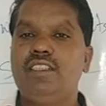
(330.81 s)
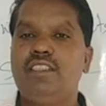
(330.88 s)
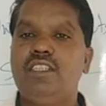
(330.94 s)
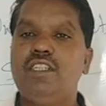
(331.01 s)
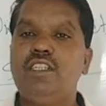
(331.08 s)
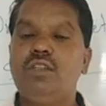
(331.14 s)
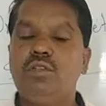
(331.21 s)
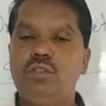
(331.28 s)

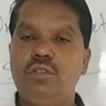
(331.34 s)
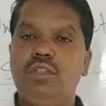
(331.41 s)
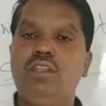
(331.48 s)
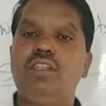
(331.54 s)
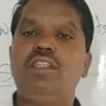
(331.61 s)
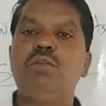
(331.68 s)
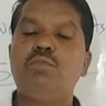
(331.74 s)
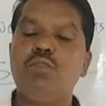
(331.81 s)

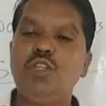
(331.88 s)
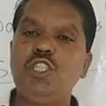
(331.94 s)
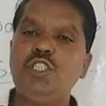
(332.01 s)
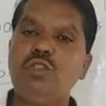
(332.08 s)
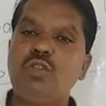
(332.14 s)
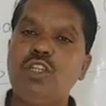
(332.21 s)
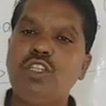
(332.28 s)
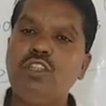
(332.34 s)
The moon
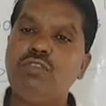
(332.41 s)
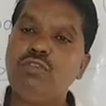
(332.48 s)
is looking